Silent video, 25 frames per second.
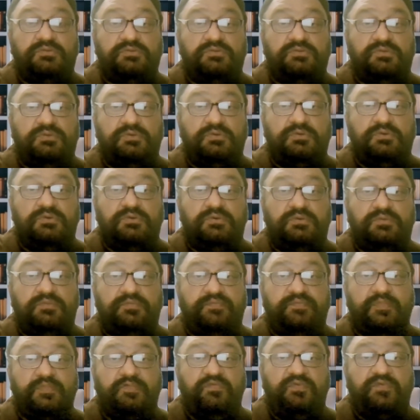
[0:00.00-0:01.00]
So
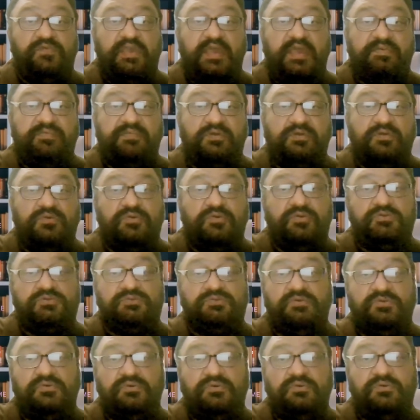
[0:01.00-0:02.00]
we have the course
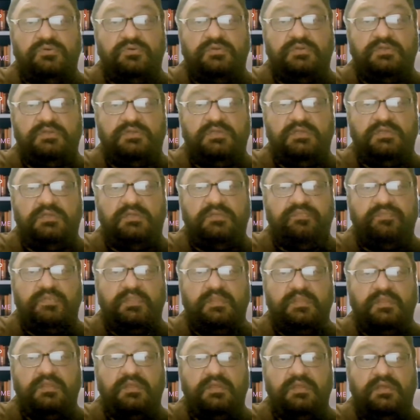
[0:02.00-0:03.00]
code,
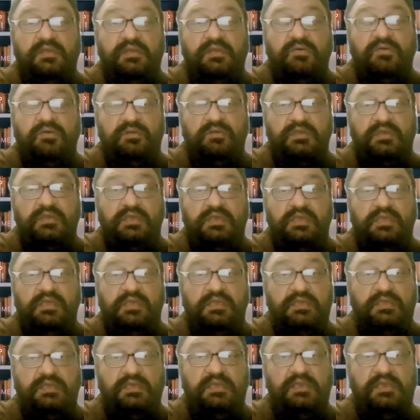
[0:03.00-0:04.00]
okay,
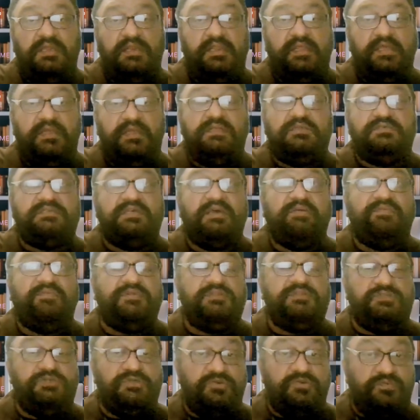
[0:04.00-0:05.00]
ELING
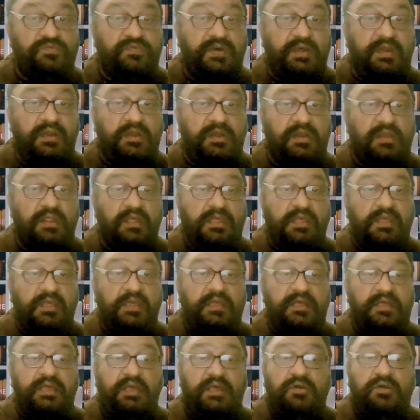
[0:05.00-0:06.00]
701.
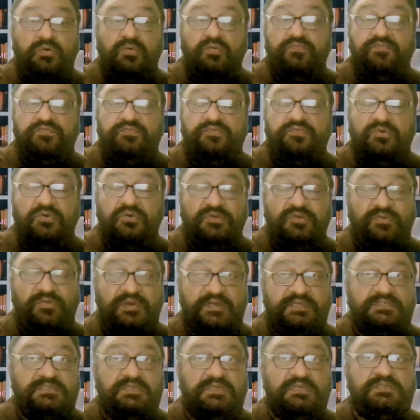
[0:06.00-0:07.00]
4
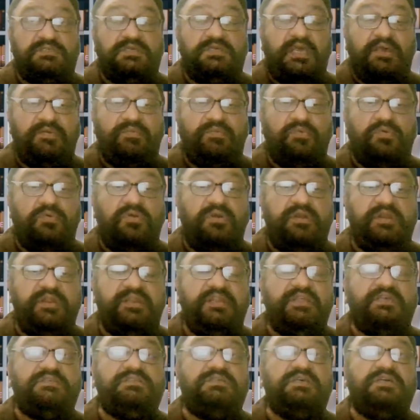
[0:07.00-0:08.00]
questions I have already
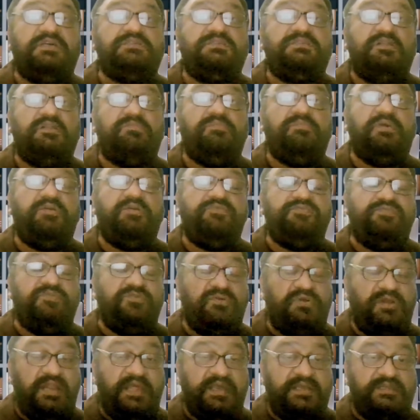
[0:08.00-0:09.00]
discussed in my
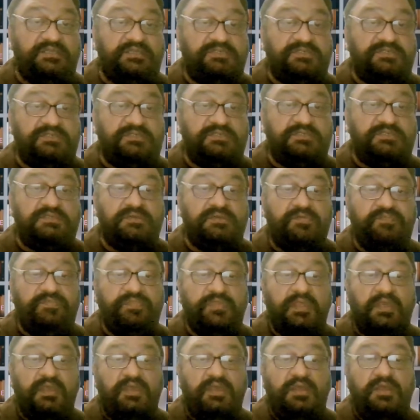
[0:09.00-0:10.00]
4 lectures.
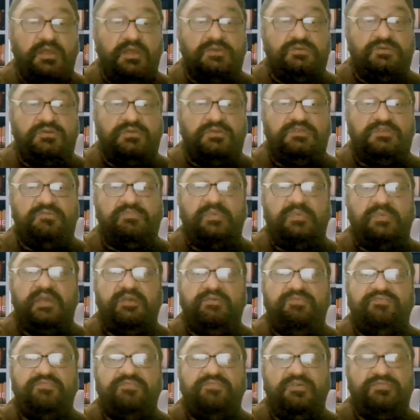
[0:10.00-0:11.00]
So this is
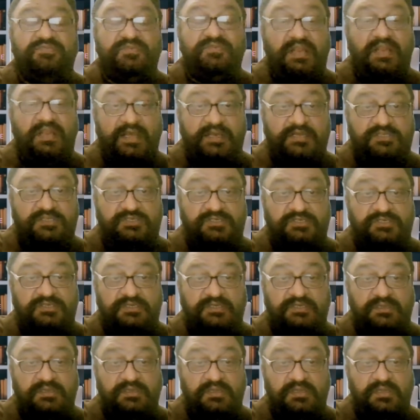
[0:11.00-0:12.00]
my 5th
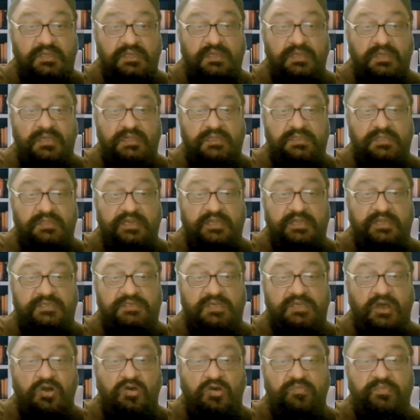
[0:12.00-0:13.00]
lecture. That
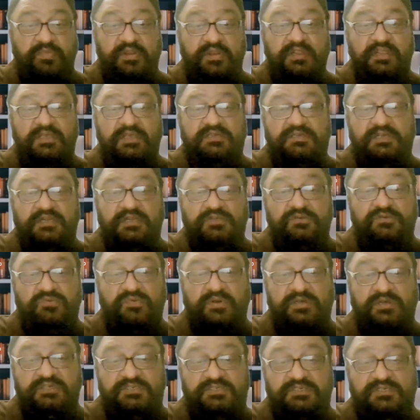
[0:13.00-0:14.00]
is how many research
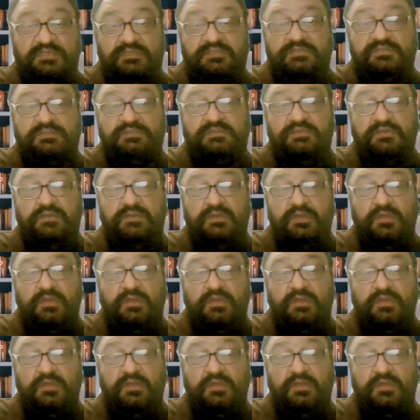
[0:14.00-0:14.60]
questions.